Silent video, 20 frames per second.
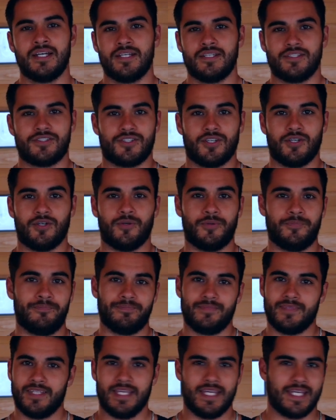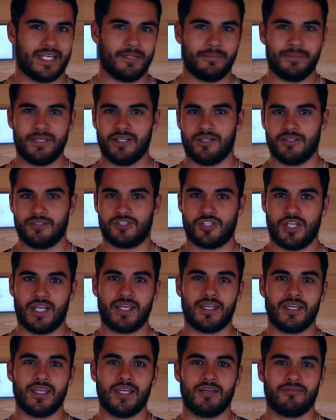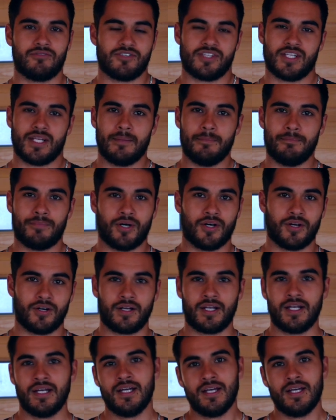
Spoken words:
so it could be all janky. If there's any bark,